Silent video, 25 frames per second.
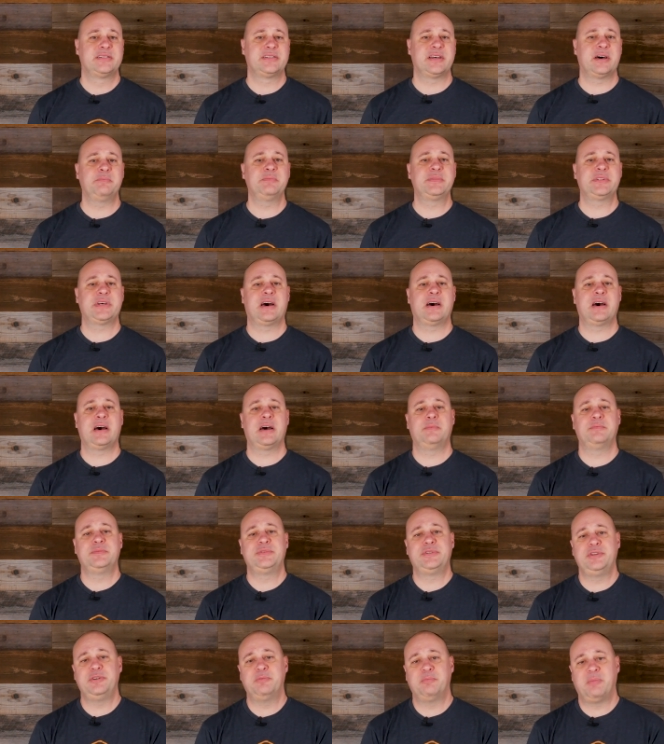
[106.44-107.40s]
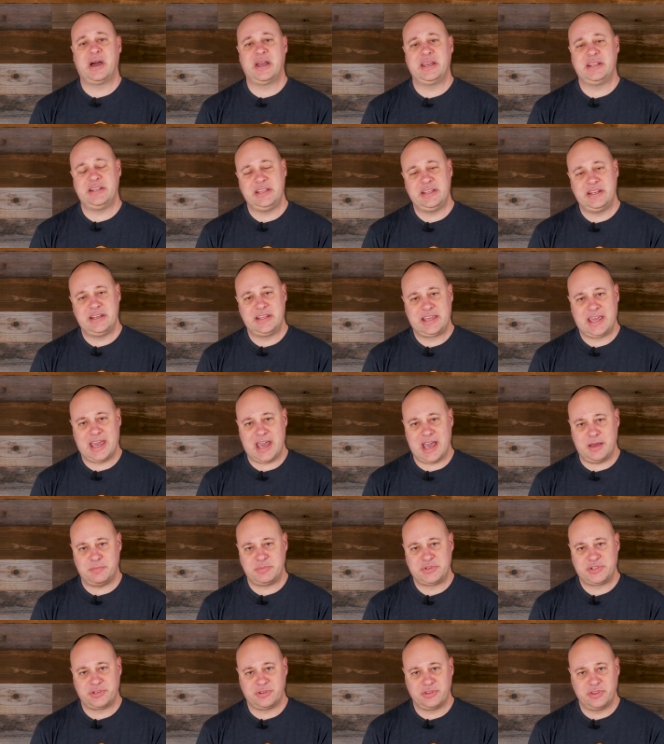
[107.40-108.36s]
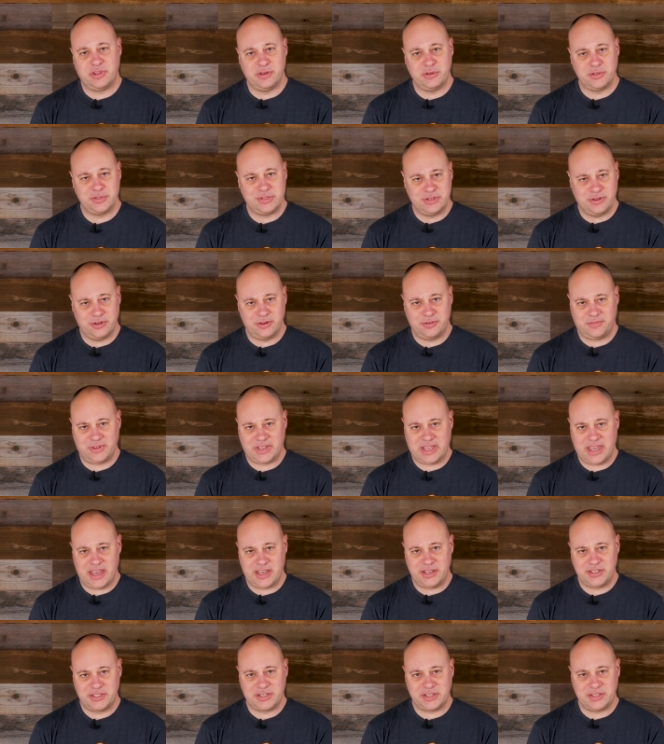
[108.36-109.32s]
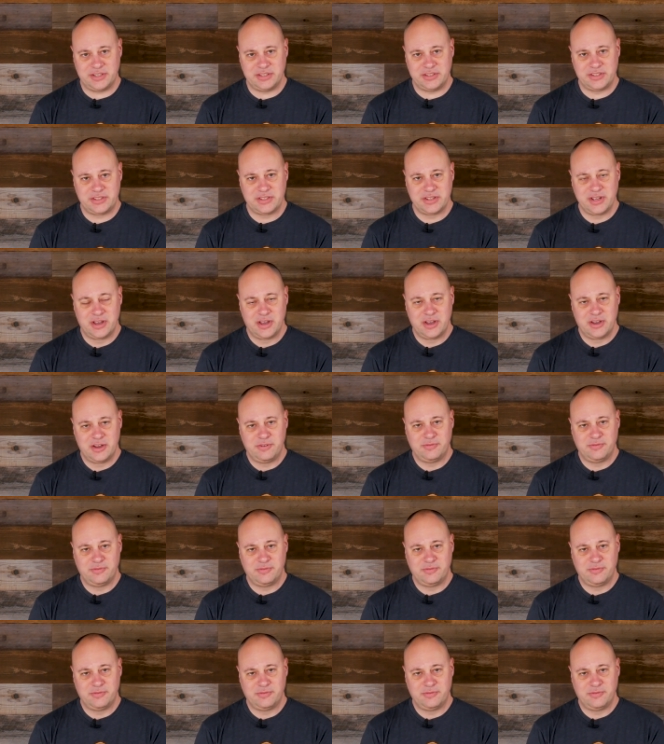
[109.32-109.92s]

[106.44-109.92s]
sometimes you might need to capture those notifications